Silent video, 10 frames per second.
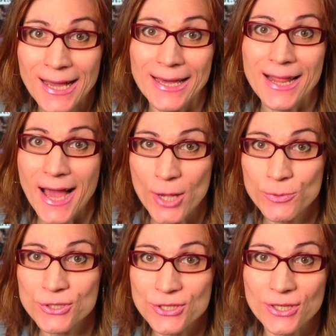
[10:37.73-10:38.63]
and I
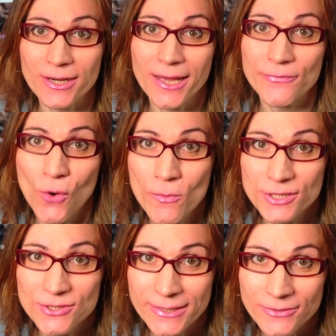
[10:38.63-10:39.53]
would still have
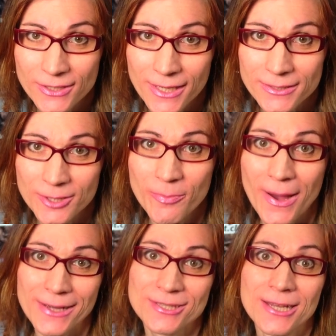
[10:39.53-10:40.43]
over seven hundred
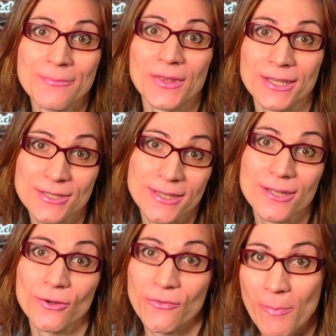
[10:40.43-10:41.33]
bucks
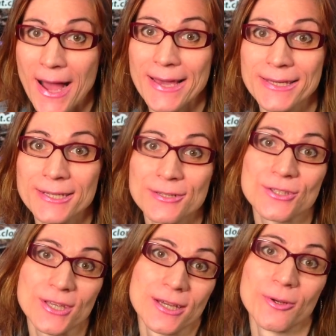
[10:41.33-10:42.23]
instead of buying
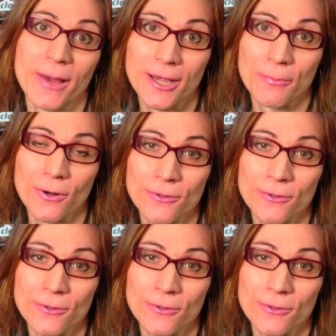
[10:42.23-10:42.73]
single Mac